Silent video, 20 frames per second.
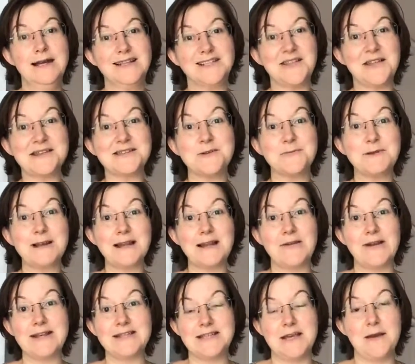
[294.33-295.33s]
So that's a really
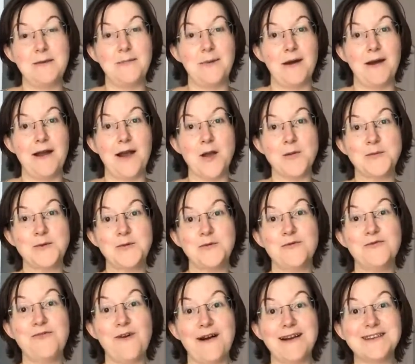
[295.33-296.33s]
great tip I hope you
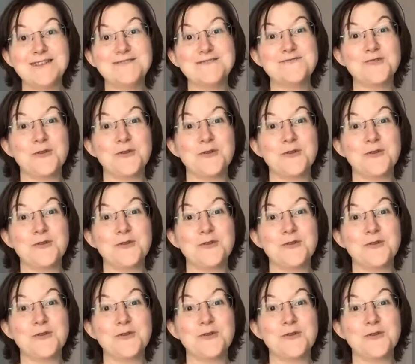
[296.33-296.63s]
will find